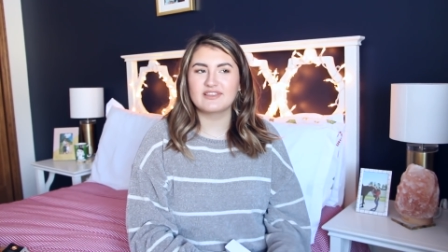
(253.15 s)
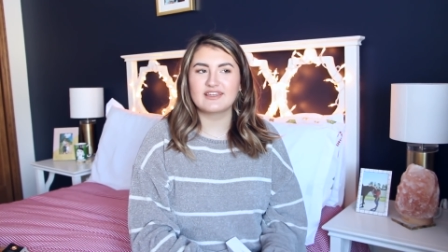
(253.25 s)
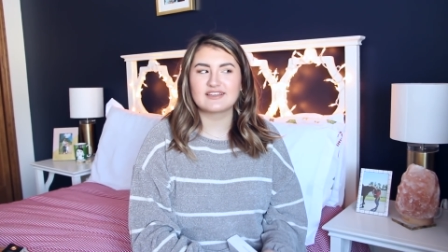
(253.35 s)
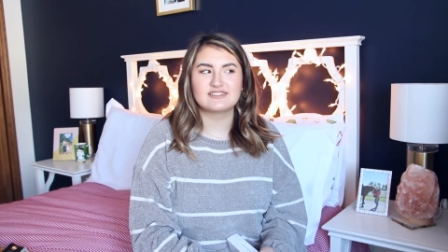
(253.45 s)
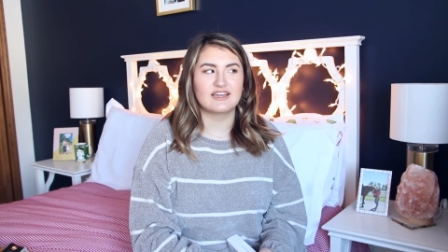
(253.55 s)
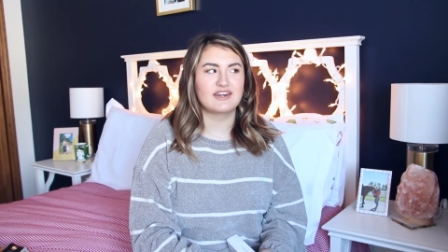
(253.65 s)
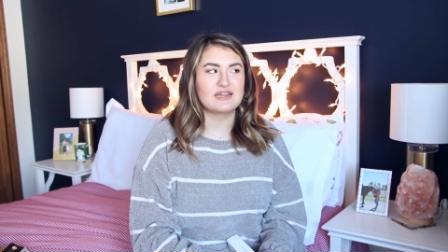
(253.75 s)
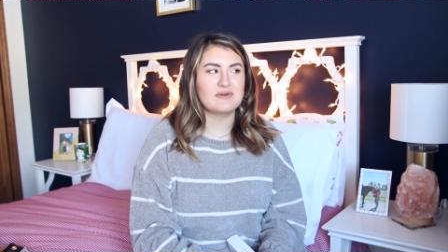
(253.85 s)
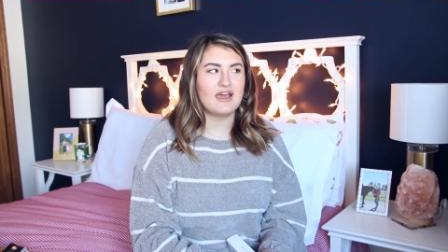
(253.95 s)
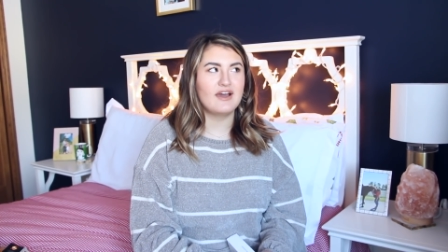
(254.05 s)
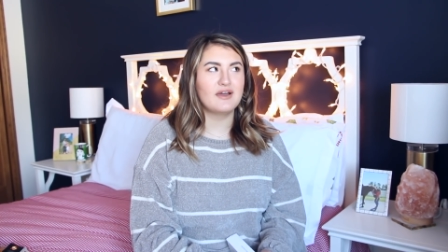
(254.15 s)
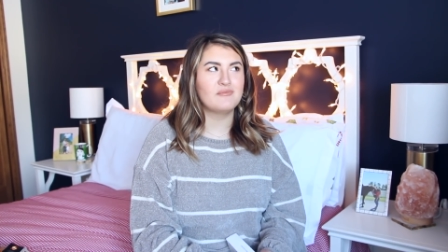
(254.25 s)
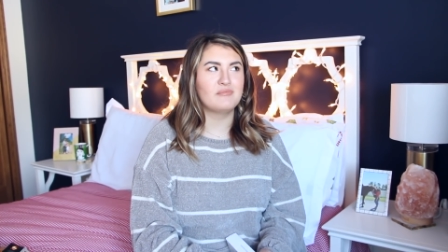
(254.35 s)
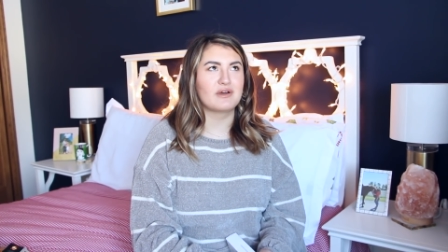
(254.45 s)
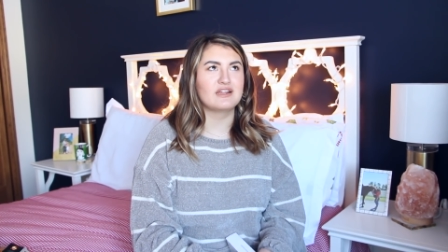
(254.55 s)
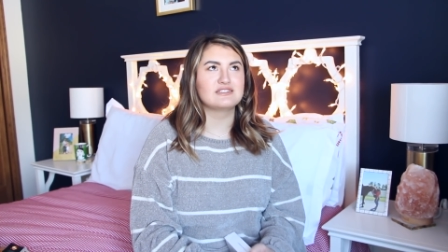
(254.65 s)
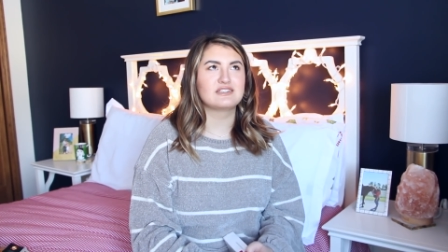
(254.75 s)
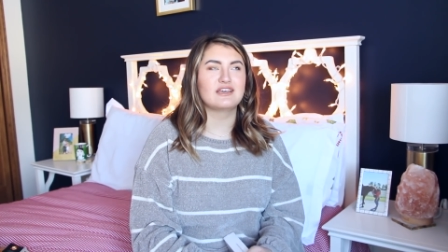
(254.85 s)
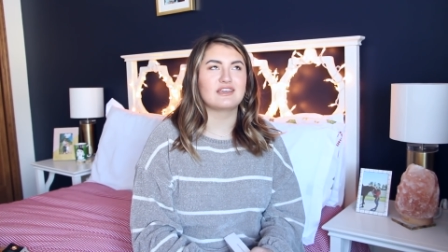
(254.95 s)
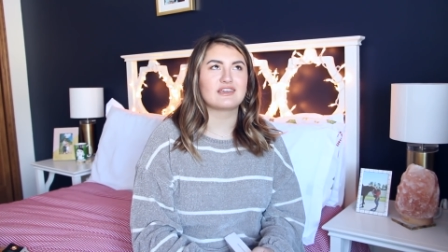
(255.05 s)
really excited about but it's
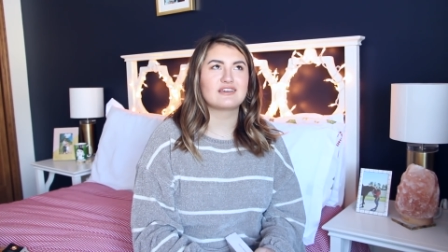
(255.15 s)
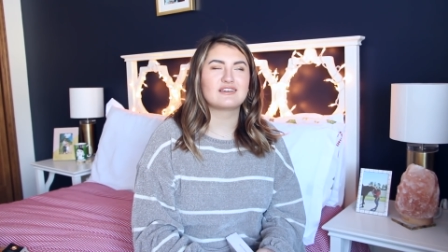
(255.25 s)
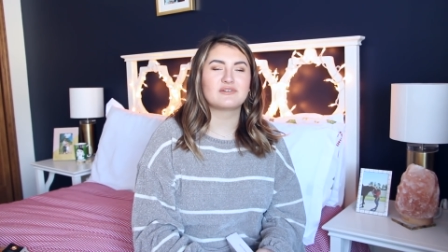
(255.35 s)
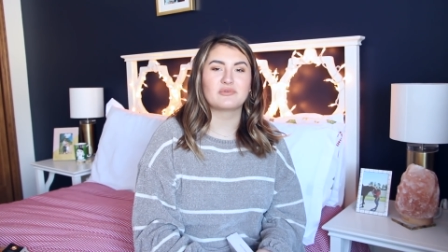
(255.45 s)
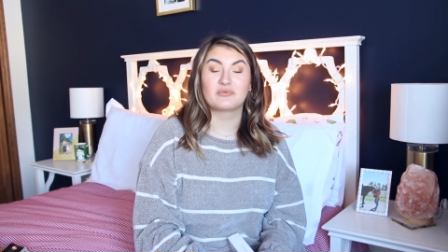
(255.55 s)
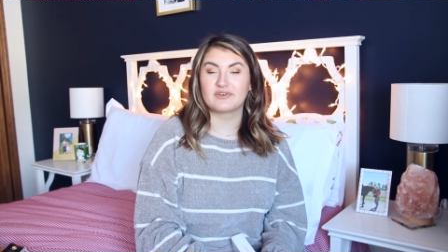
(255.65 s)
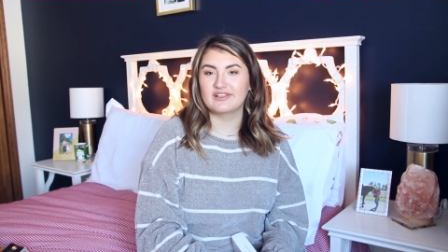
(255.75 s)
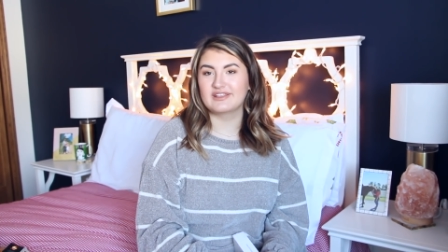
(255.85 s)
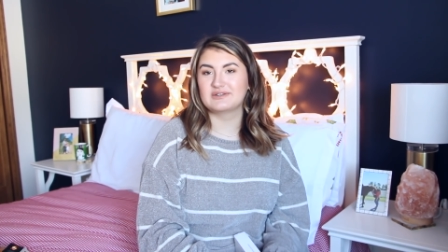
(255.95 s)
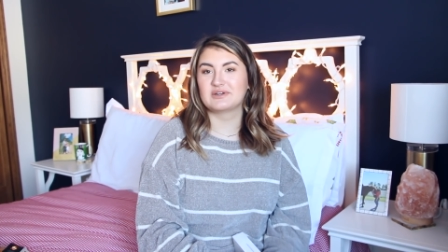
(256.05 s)
like really